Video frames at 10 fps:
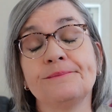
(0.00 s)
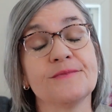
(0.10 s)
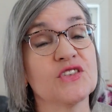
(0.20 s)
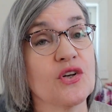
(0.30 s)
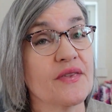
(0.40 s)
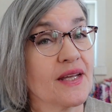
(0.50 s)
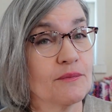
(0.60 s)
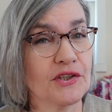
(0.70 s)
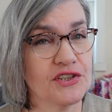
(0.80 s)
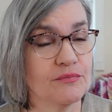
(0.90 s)
so that
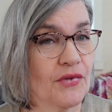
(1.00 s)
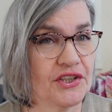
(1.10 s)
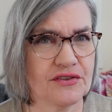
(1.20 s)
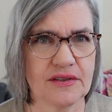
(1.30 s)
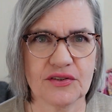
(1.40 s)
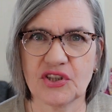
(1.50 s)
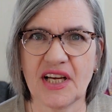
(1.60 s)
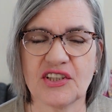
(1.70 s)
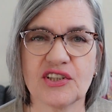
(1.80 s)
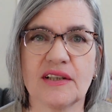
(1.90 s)
might
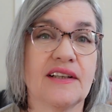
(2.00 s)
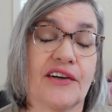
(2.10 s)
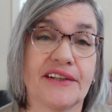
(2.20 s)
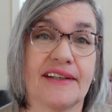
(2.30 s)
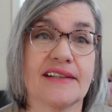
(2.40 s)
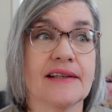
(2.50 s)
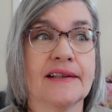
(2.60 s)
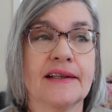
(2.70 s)
change the lighting